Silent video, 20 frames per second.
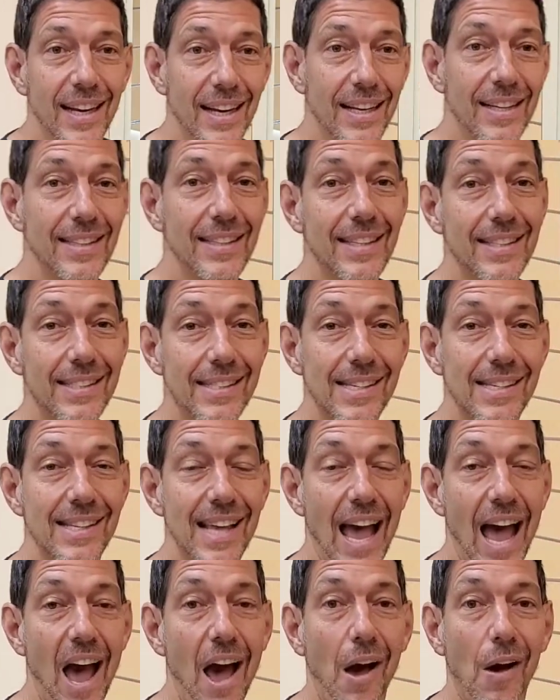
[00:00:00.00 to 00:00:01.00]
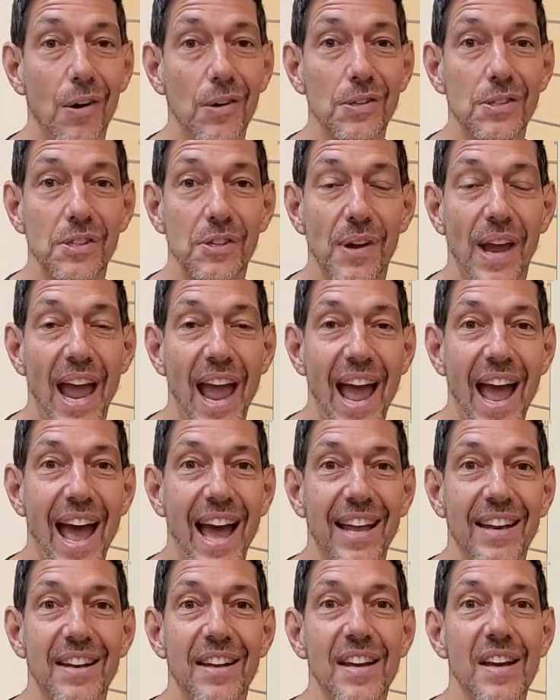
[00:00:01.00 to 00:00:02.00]
and this is how to
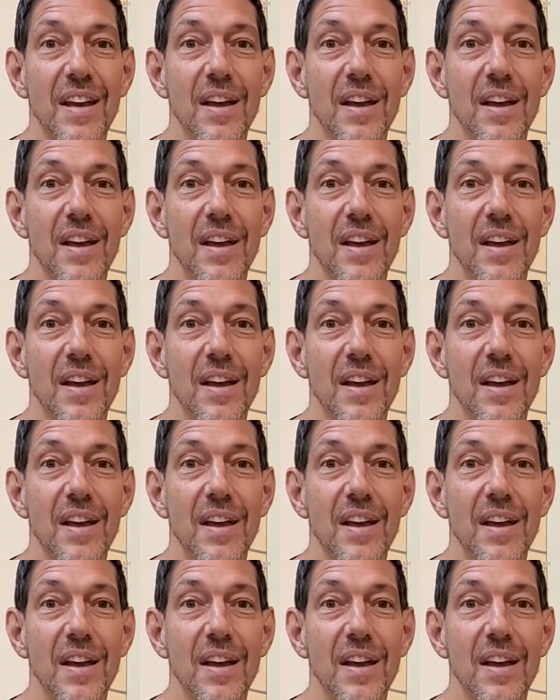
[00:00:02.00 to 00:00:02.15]
add